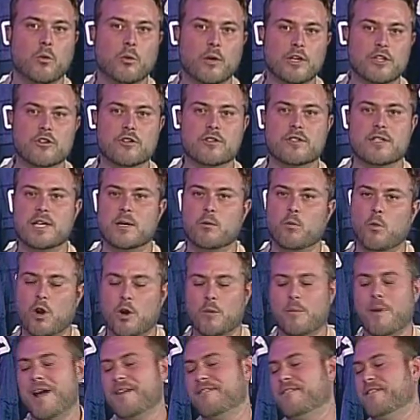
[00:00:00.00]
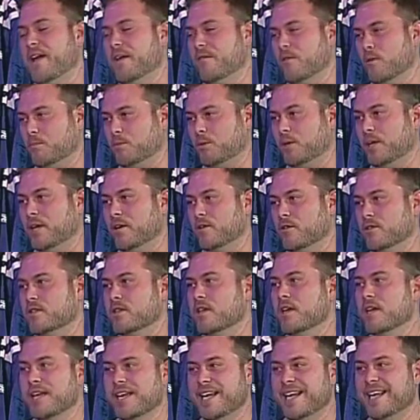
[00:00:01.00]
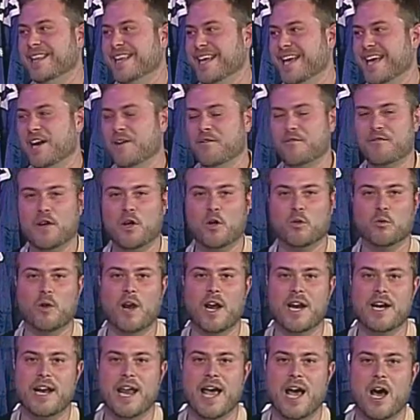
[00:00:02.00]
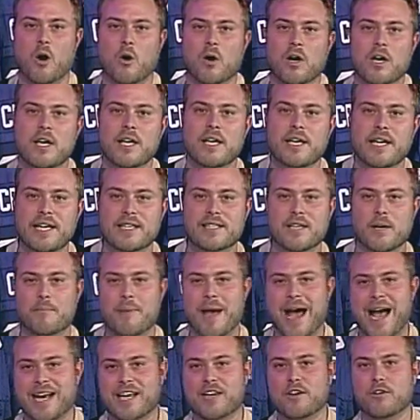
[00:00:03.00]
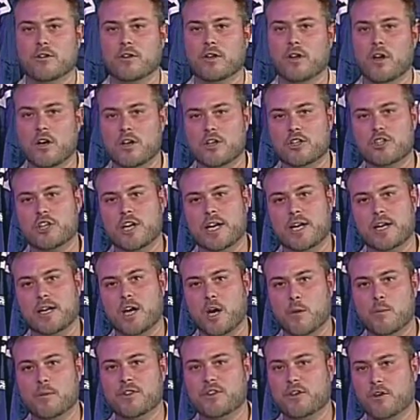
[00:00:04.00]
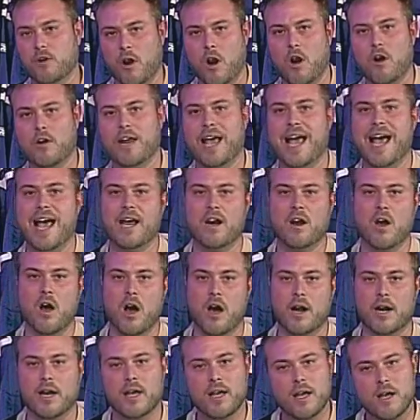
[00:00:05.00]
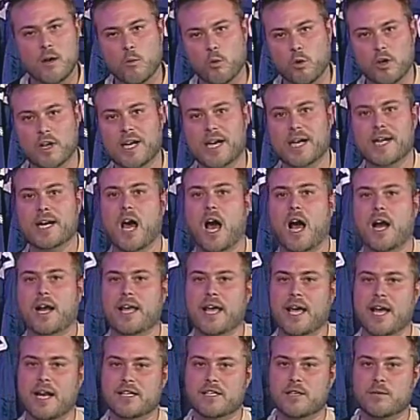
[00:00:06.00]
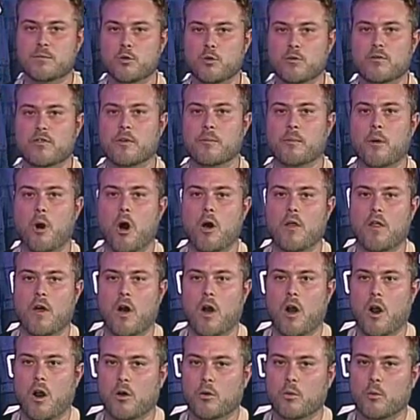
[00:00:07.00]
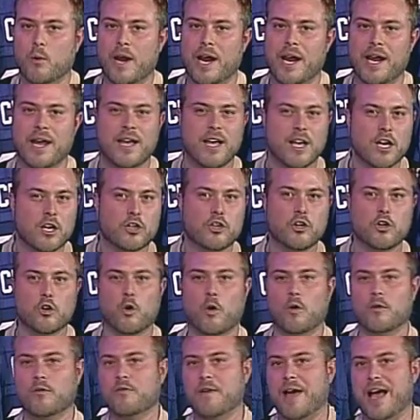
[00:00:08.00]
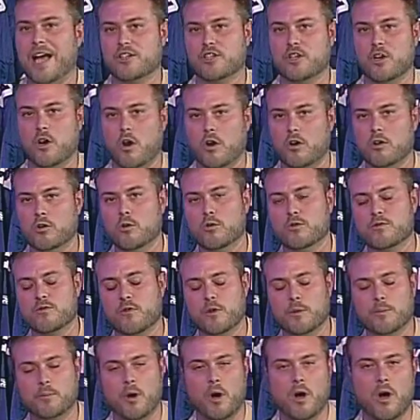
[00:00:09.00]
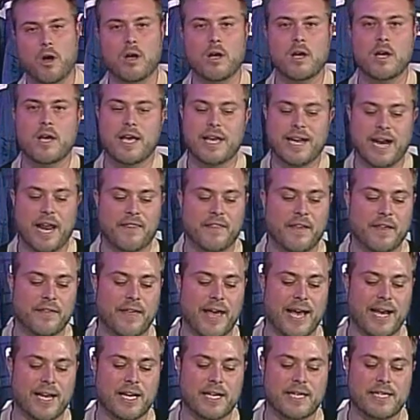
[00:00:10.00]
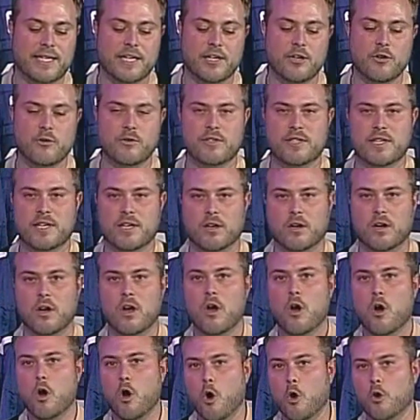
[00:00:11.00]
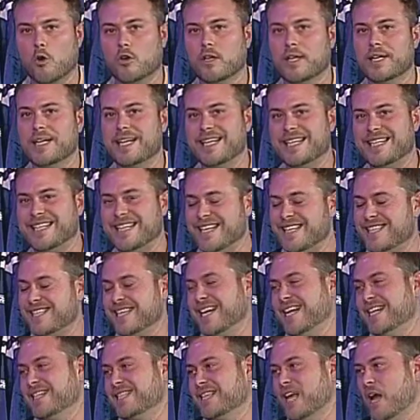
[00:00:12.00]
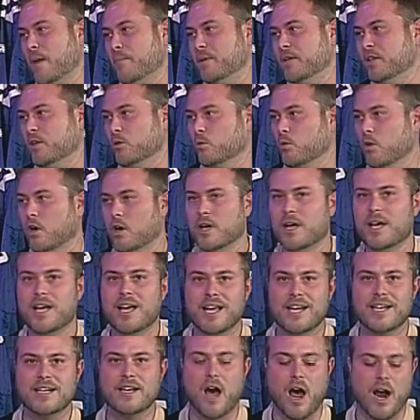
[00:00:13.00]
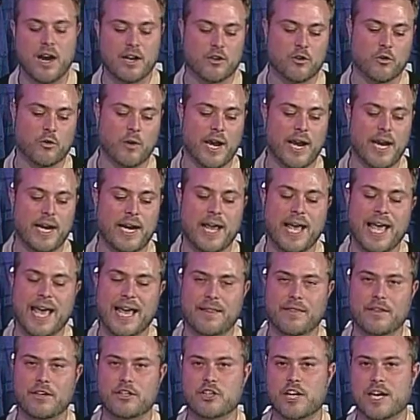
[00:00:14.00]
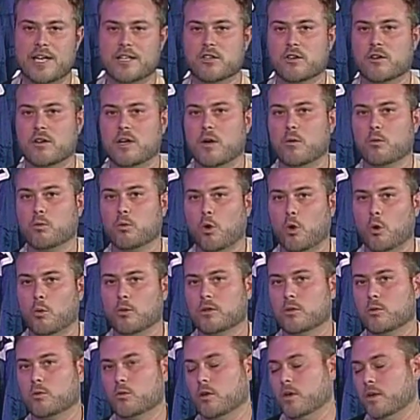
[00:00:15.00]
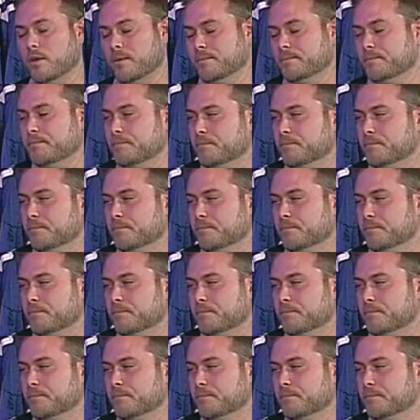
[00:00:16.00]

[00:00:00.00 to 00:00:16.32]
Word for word: Richardson, one of my favorite players in the NFL right now. He's a pack your lunch and come with your hard hat on. We're going to knock heads and move the ball the hard way. Good old fashioned hard nosed football, and I think that continues here. Oakland, decent at stopping the run, not great, and the Jets are going to roll with the run.